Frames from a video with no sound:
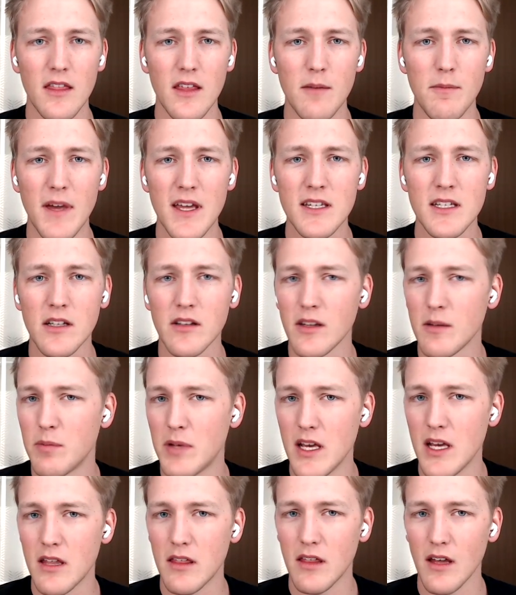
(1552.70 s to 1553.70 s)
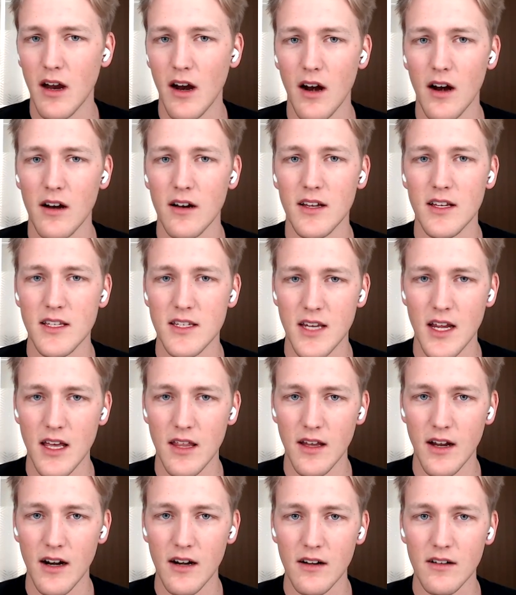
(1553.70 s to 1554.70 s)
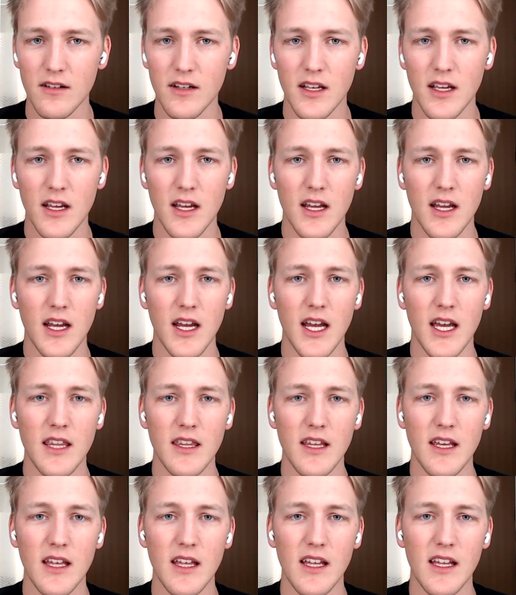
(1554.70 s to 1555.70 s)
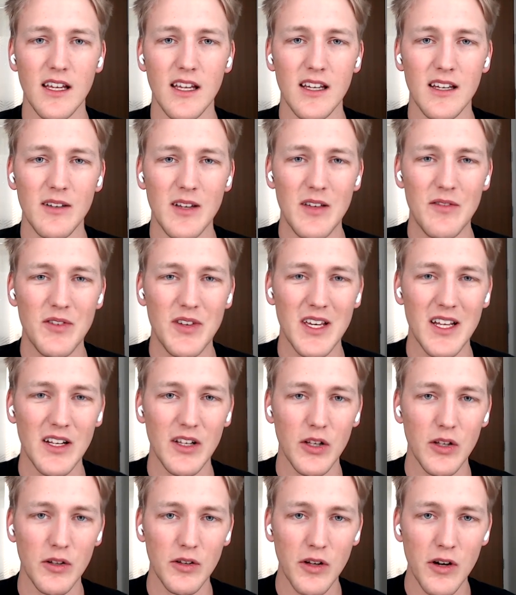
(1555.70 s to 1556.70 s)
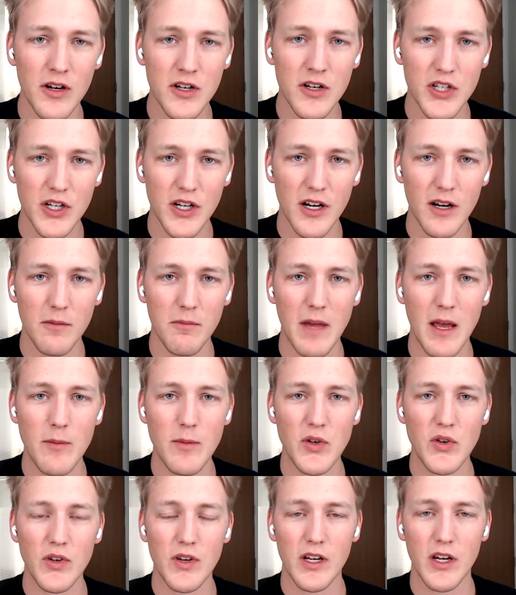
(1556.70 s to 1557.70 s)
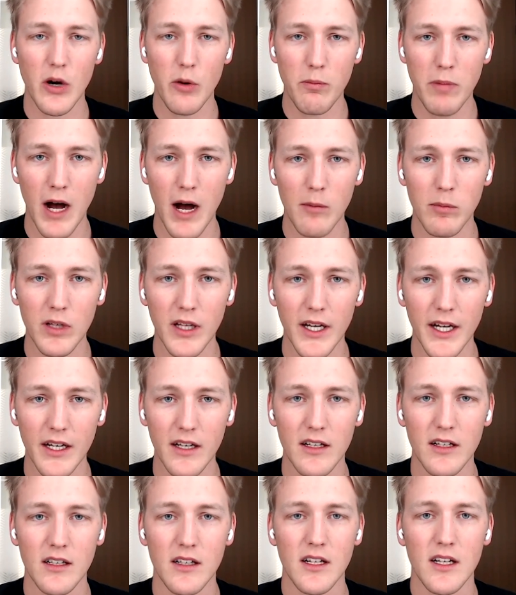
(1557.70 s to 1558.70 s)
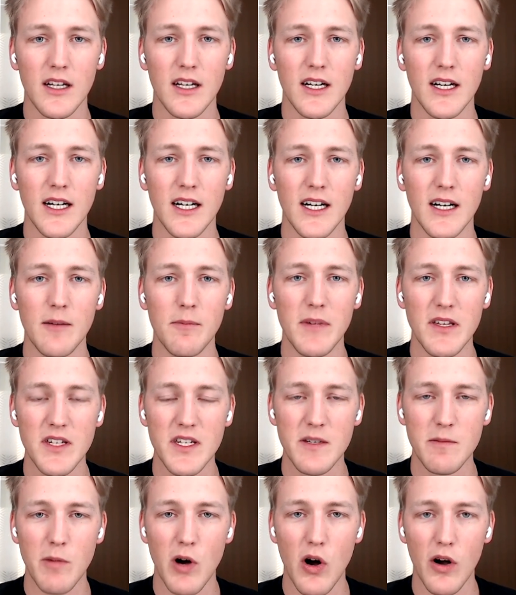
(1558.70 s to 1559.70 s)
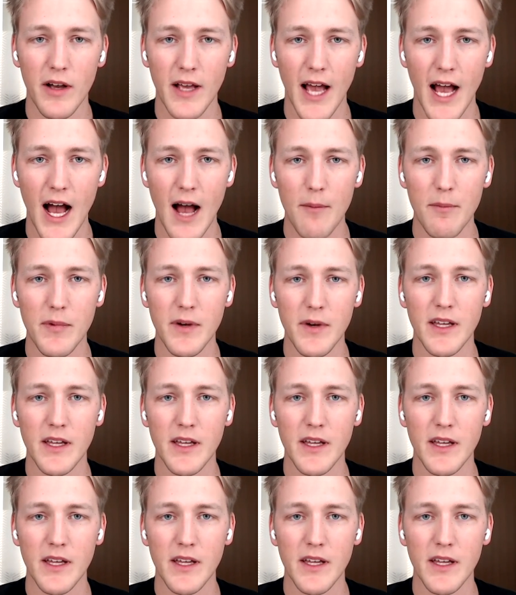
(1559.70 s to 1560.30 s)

they basically peak there and stay there and then if you get a little larger maybe you can go public uh, be a small cap